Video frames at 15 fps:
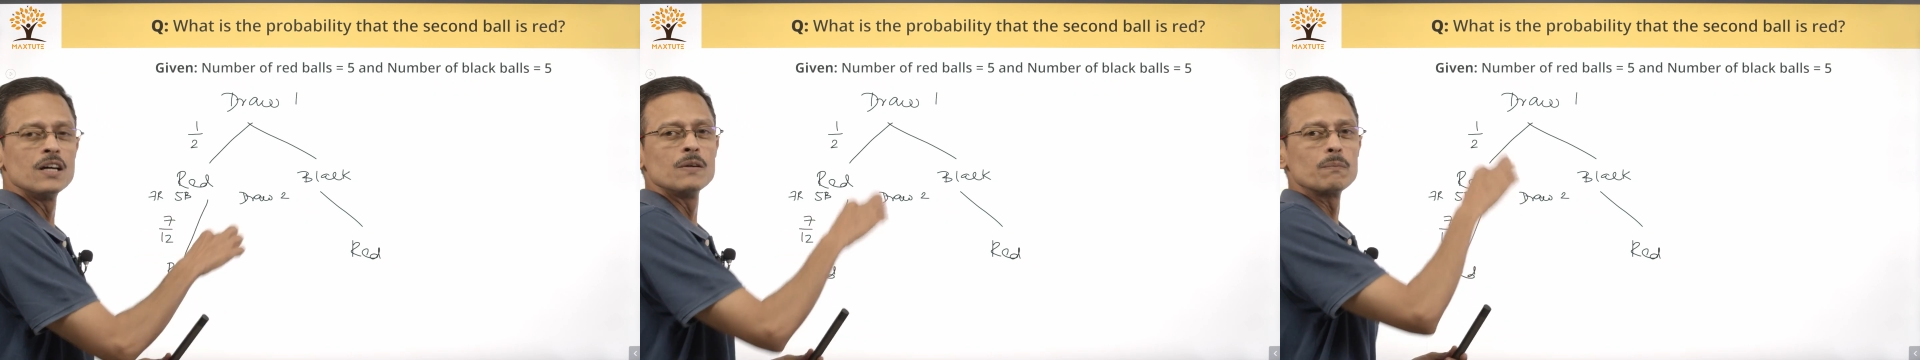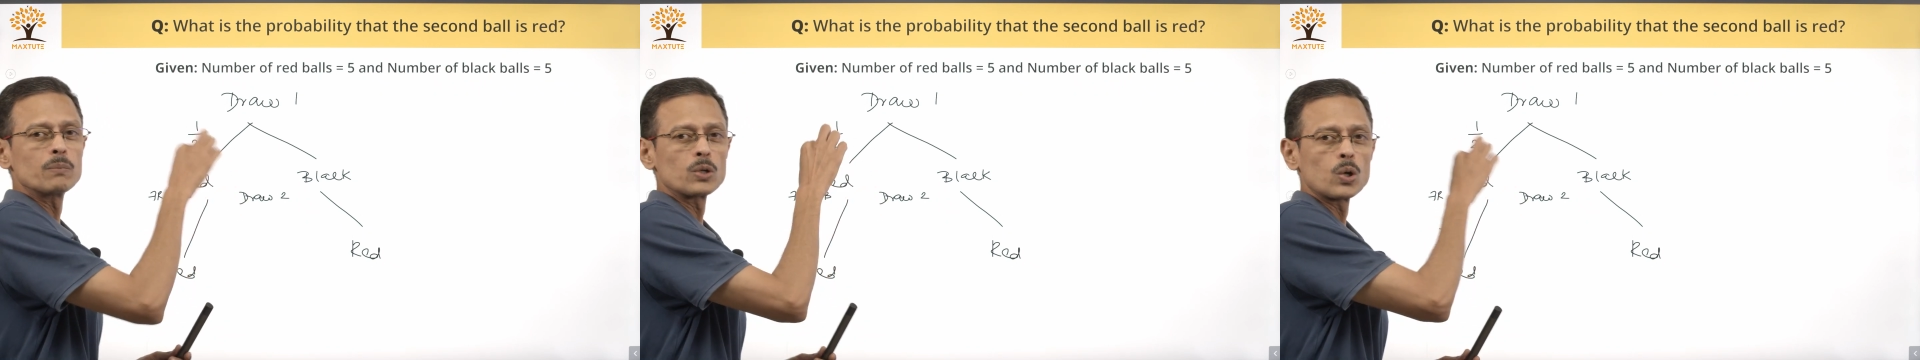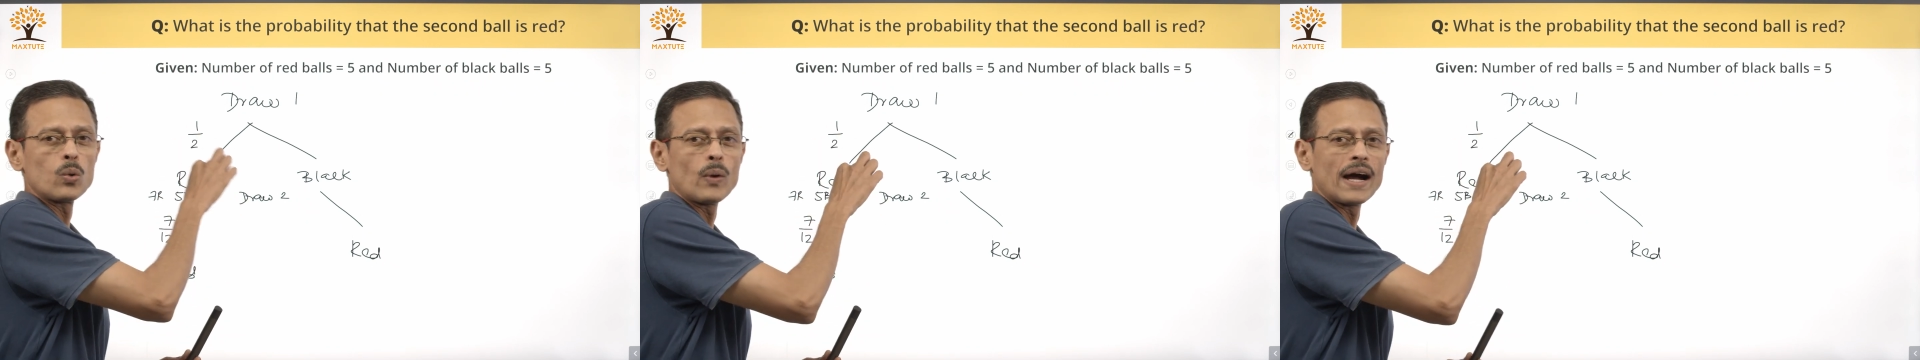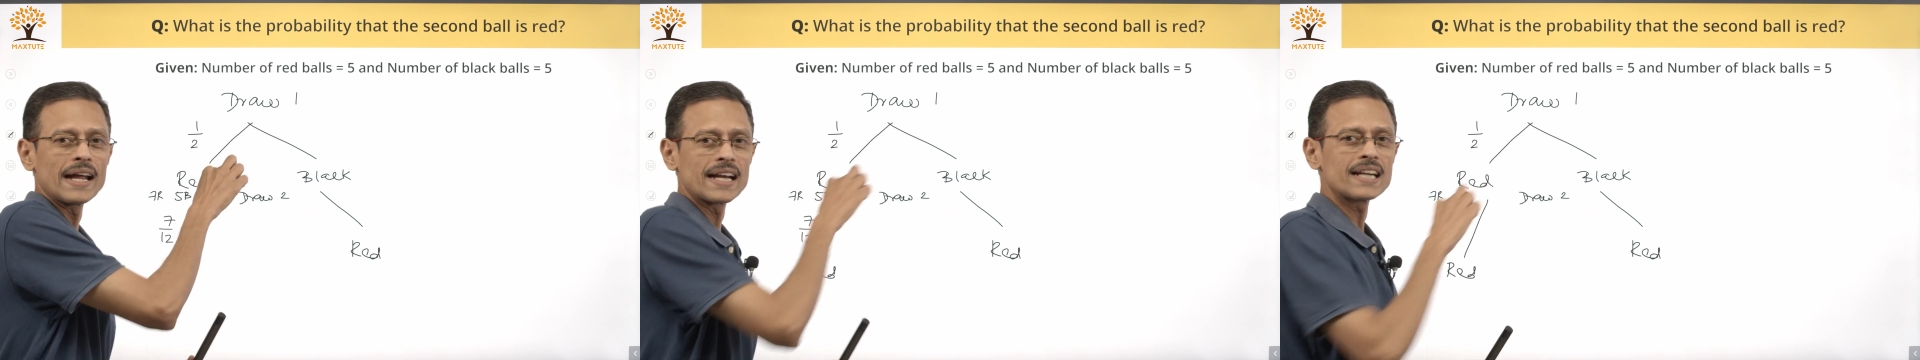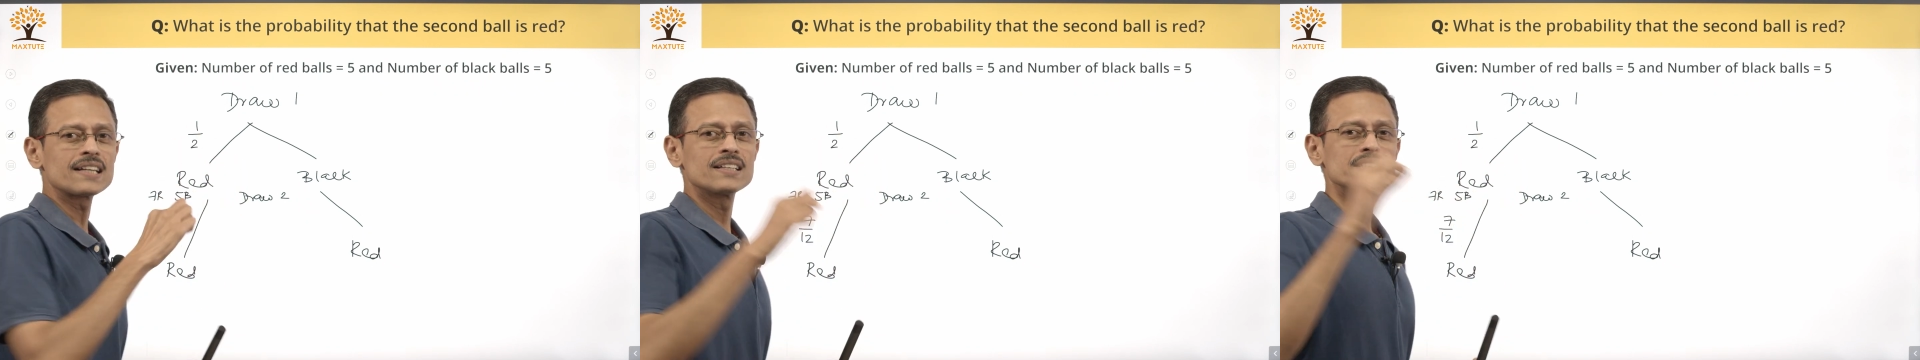
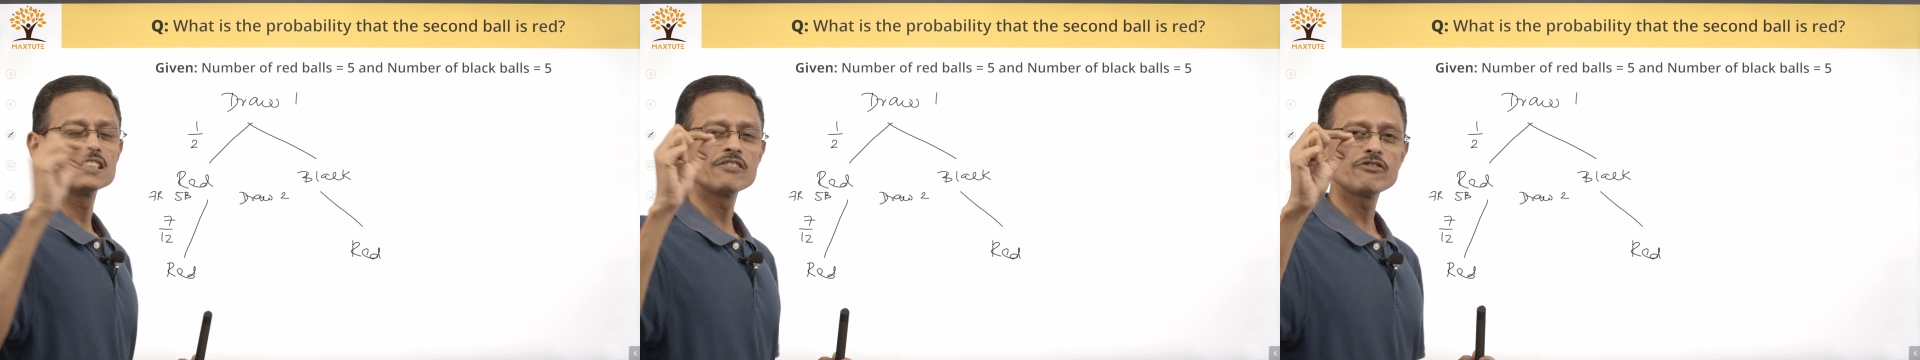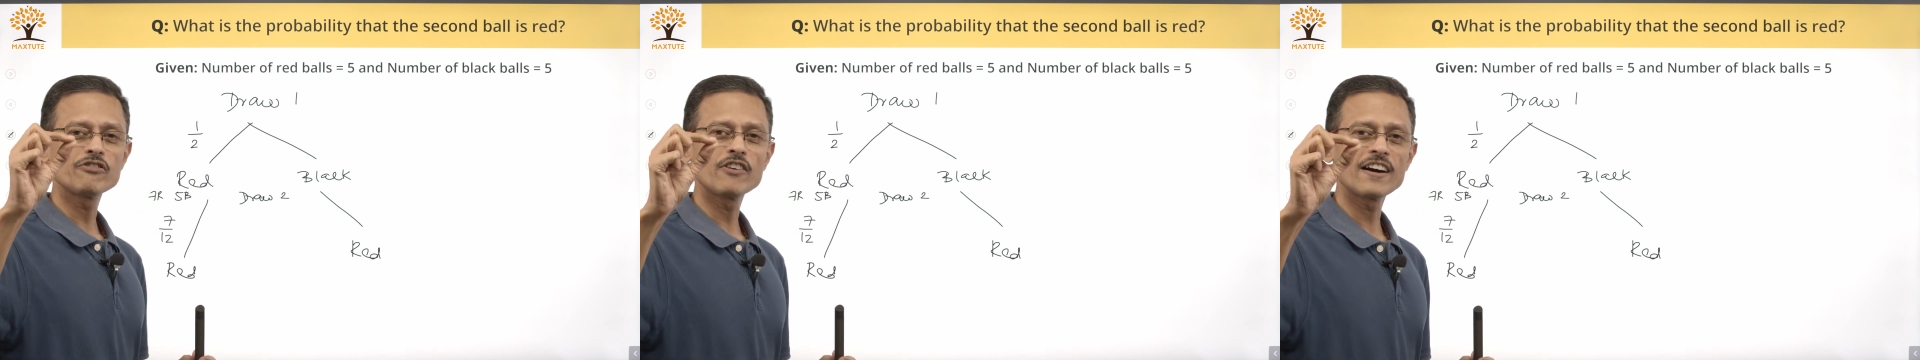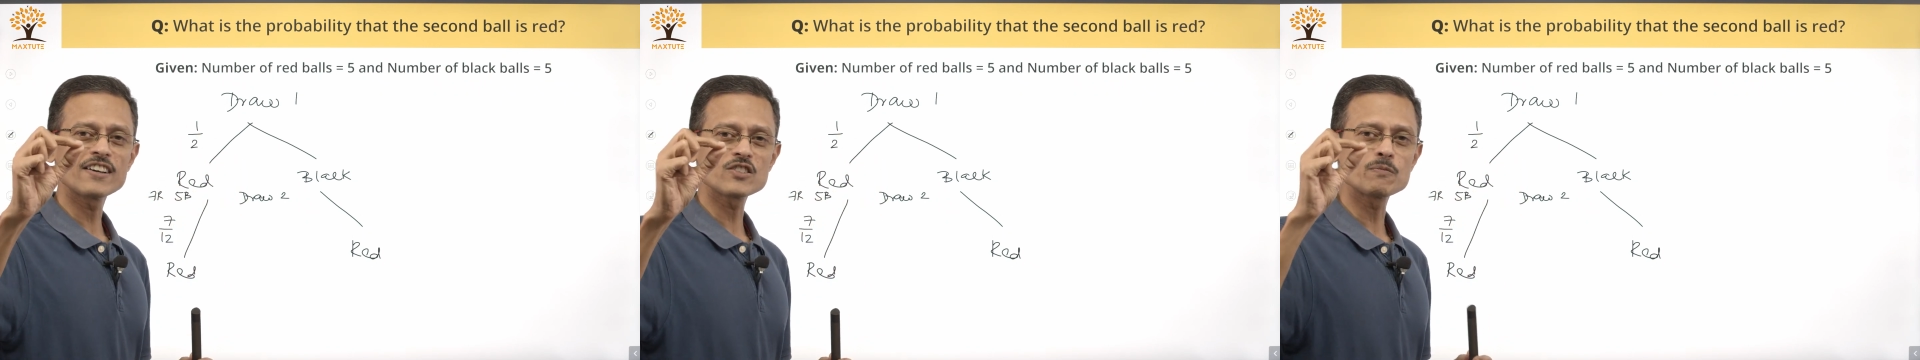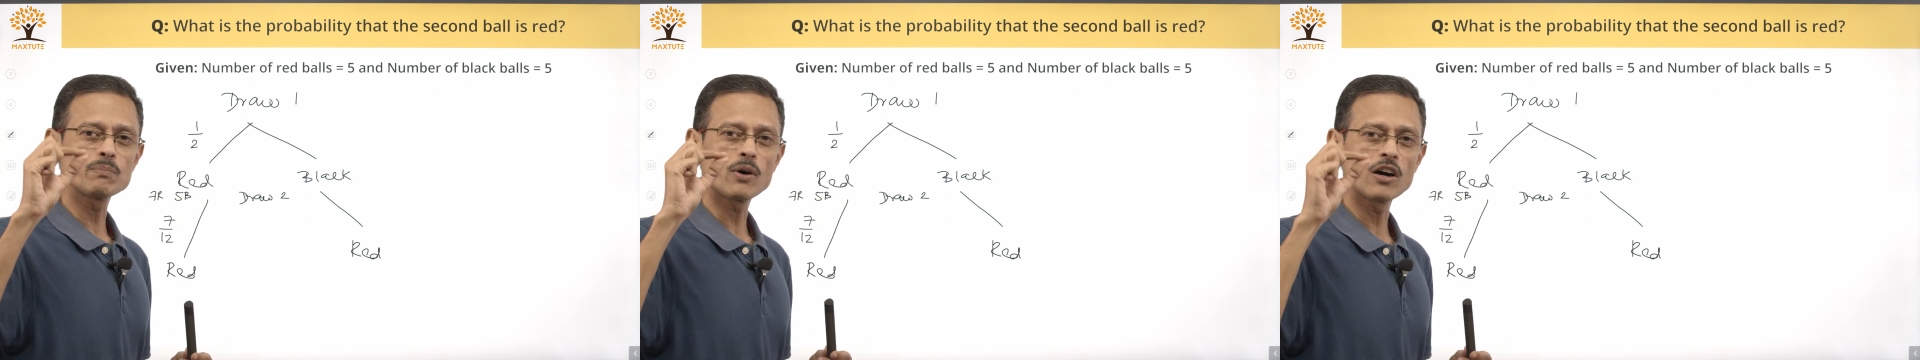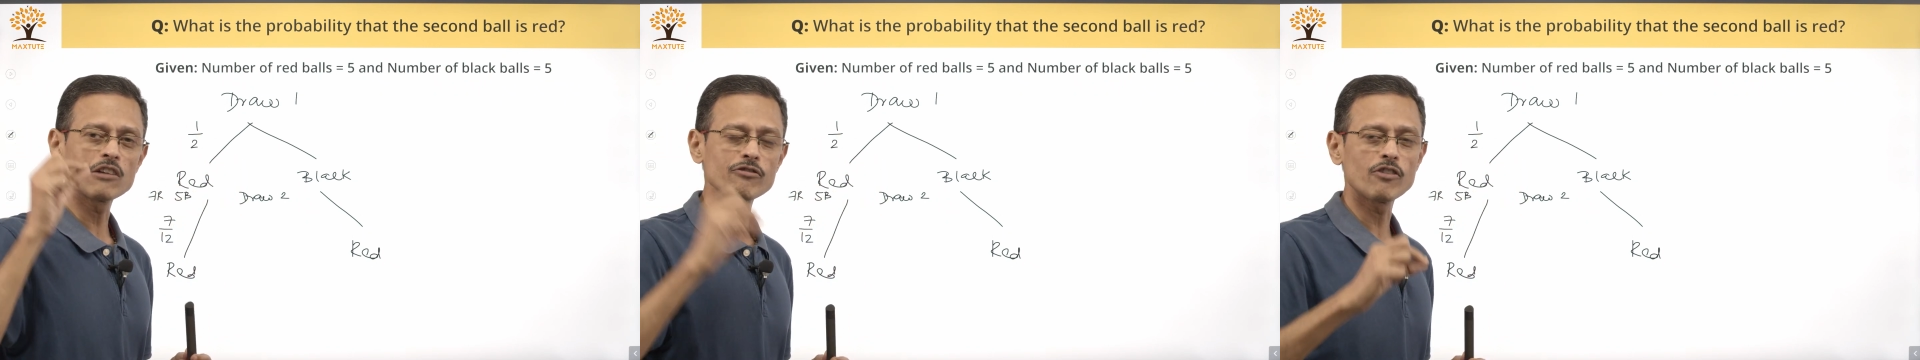Provided the first
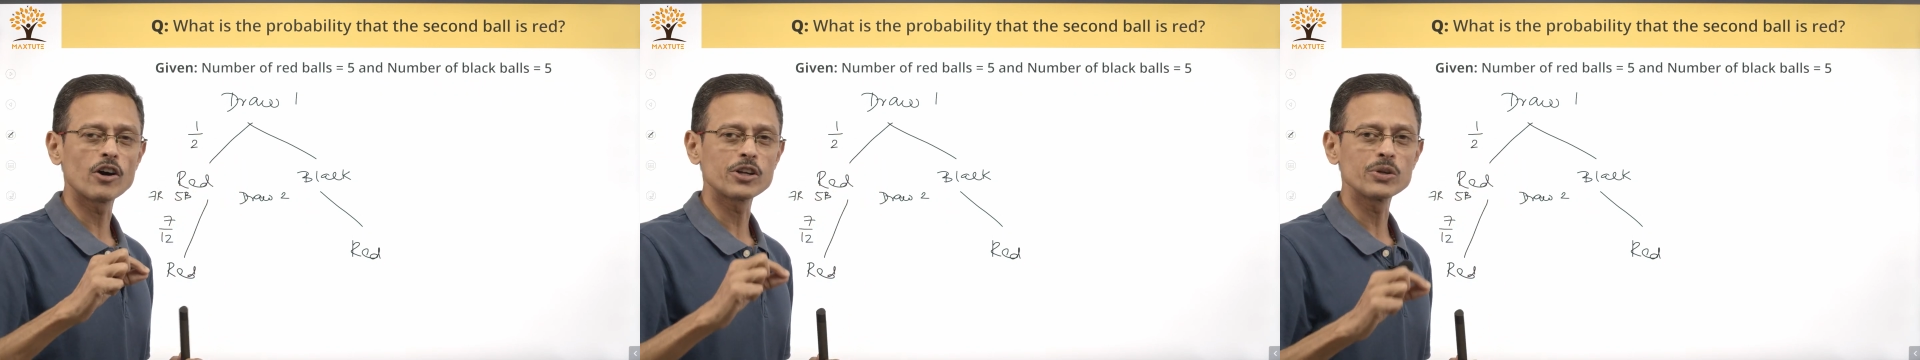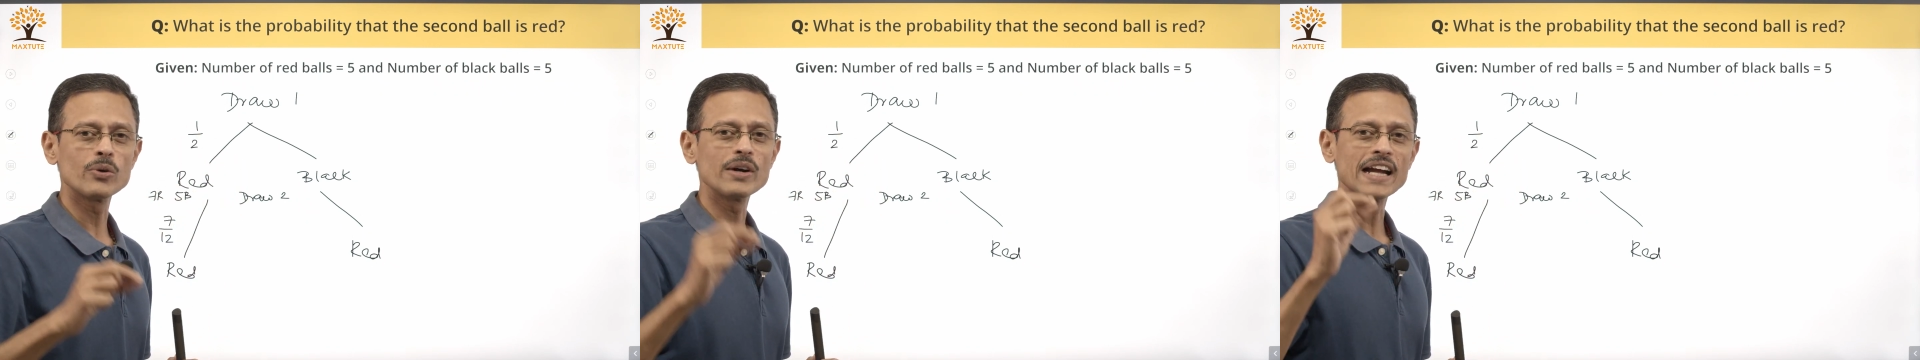ball for you